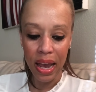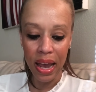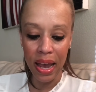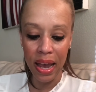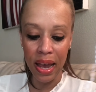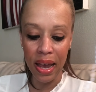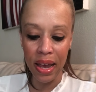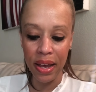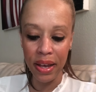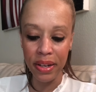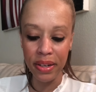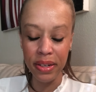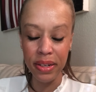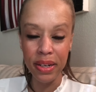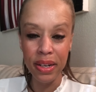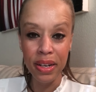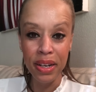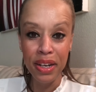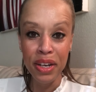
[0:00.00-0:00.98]

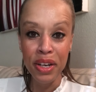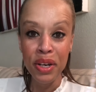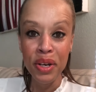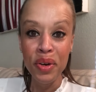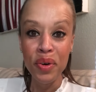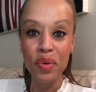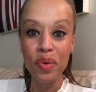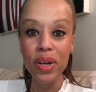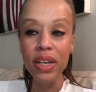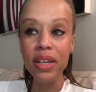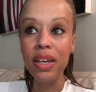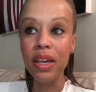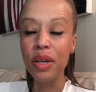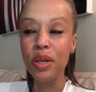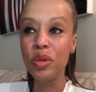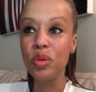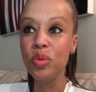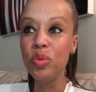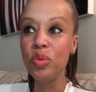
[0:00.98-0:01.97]
and we
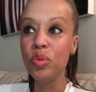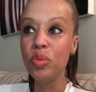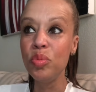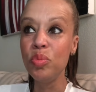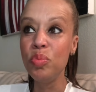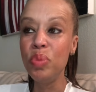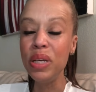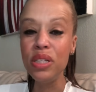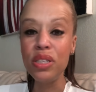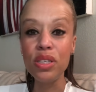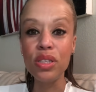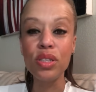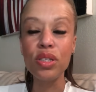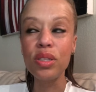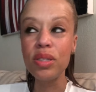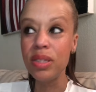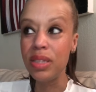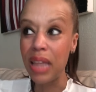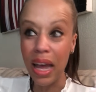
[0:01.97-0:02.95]
can be
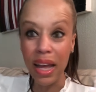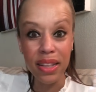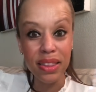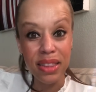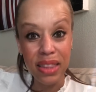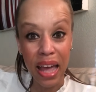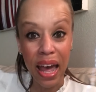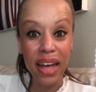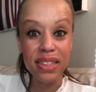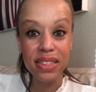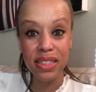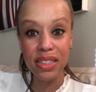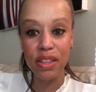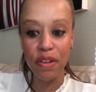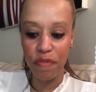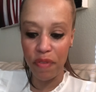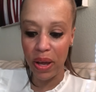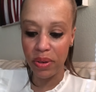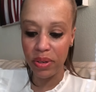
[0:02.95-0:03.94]
that that's the
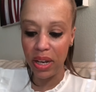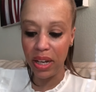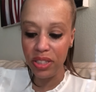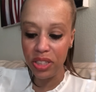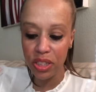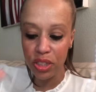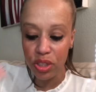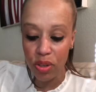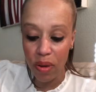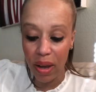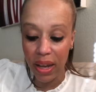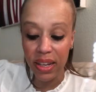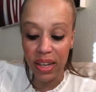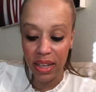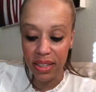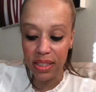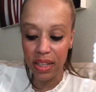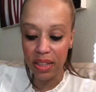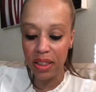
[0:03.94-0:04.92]
foundation so i
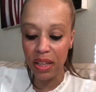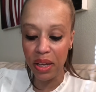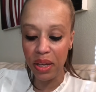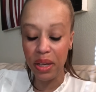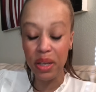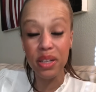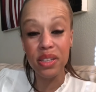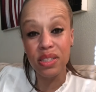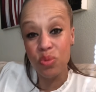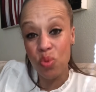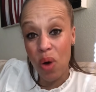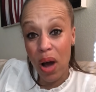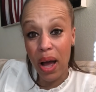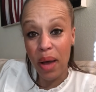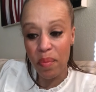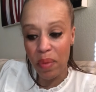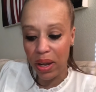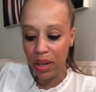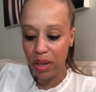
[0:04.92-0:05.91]
guess the thing is why
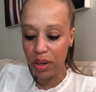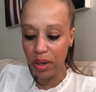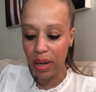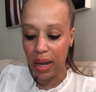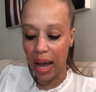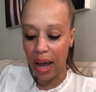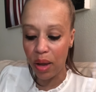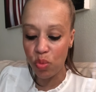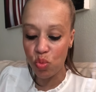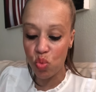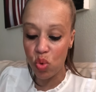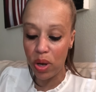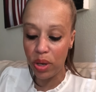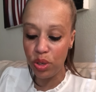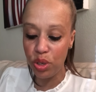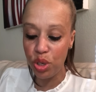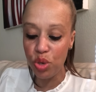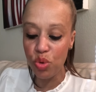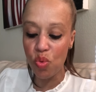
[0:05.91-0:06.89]
am i here god what
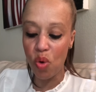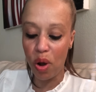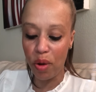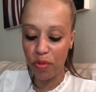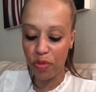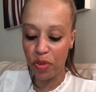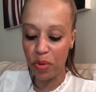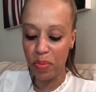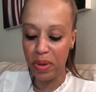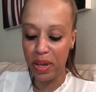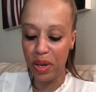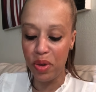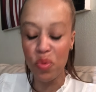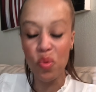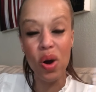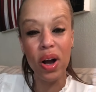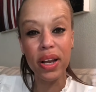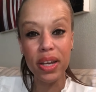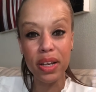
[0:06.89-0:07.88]
do you want from me
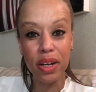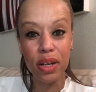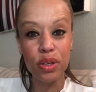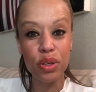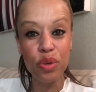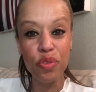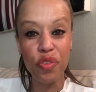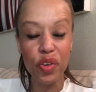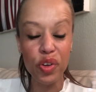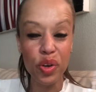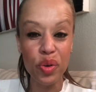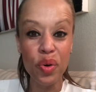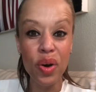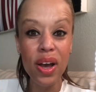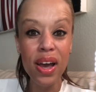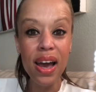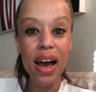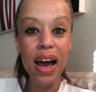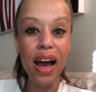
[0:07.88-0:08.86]
what can i do for you
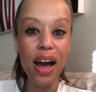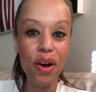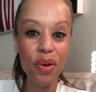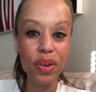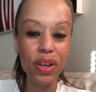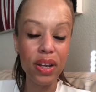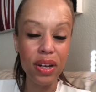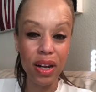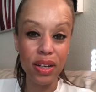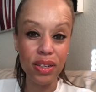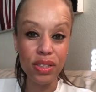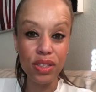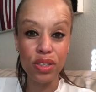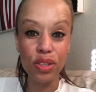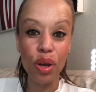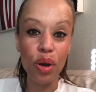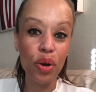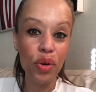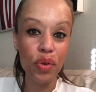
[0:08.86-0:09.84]
how can i
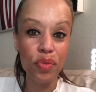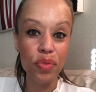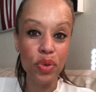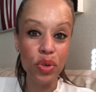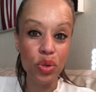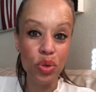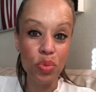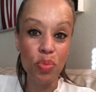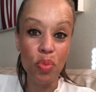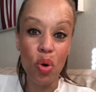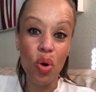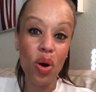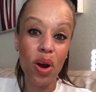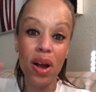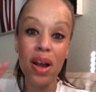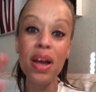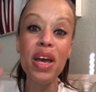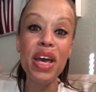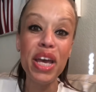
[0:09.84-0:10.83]
serve you
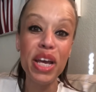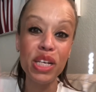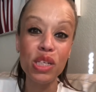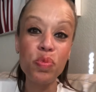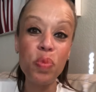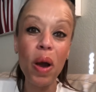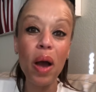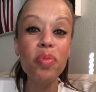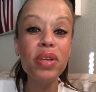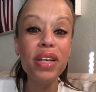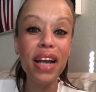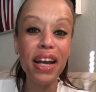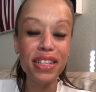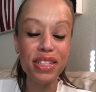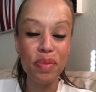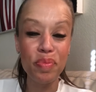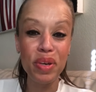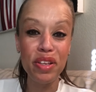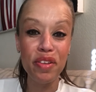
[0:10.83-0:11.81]
more has probably got
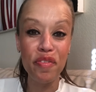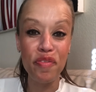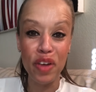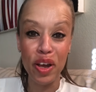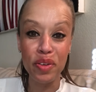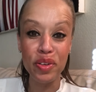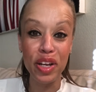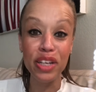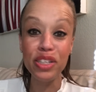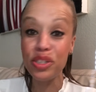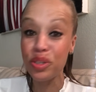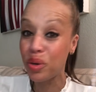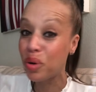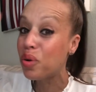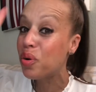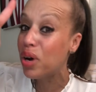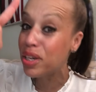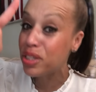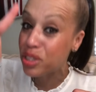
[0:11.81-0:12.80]
to be the foundational
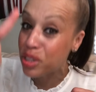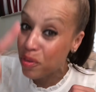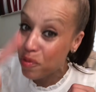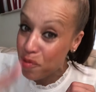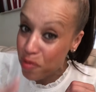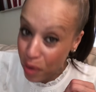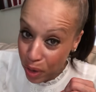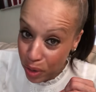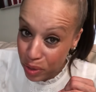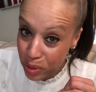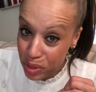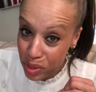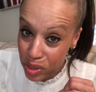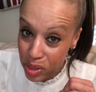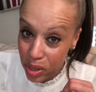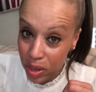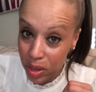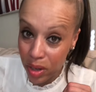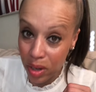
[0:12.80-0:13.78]
question first